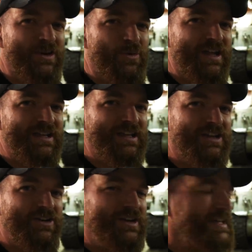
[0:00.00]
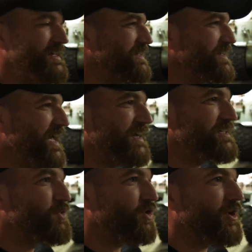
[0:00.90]
right here in
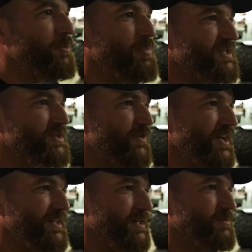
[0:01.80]
Gettysburg, Pennsylvania.